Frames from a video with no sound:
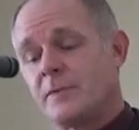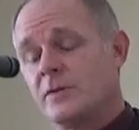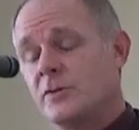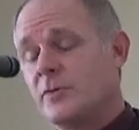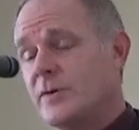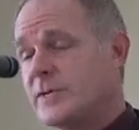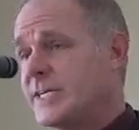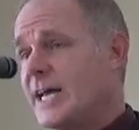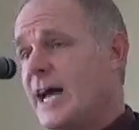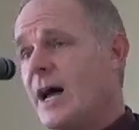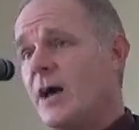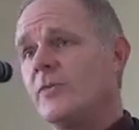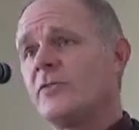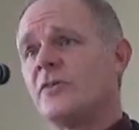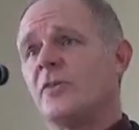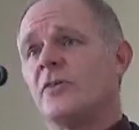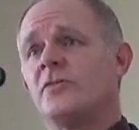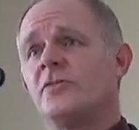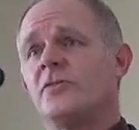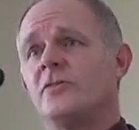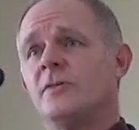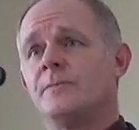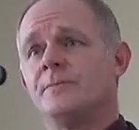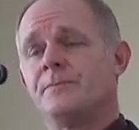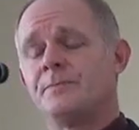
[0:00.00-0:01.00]
He tells
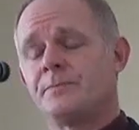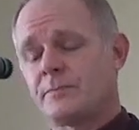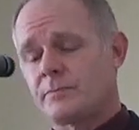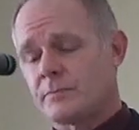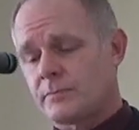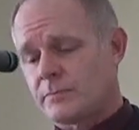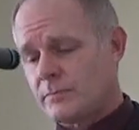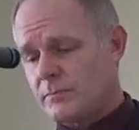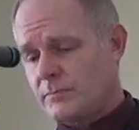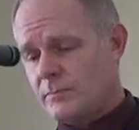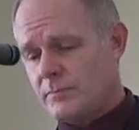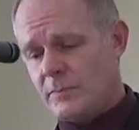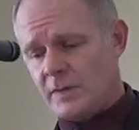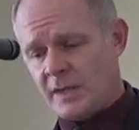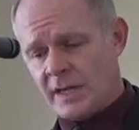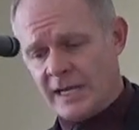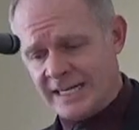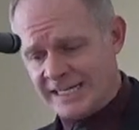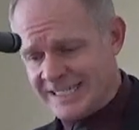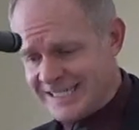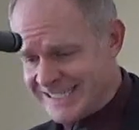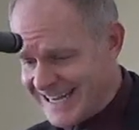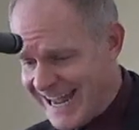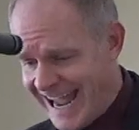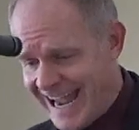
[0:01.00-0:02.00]
us
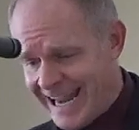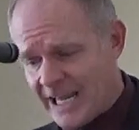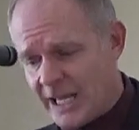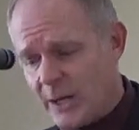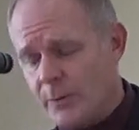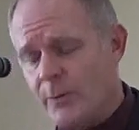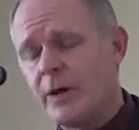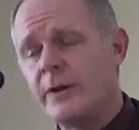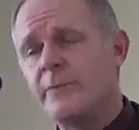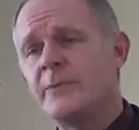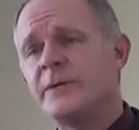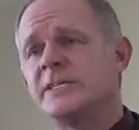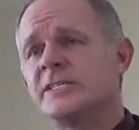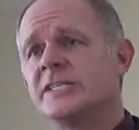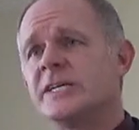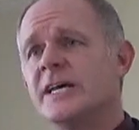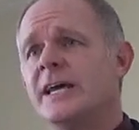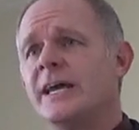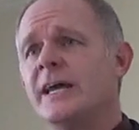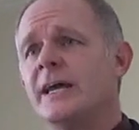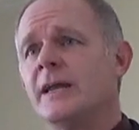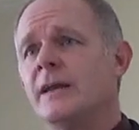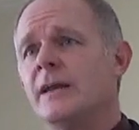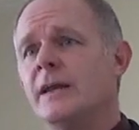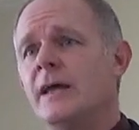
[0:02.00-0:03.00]
exactly what we've
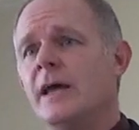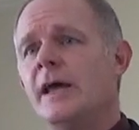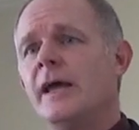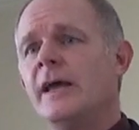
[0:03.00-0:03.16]
seen.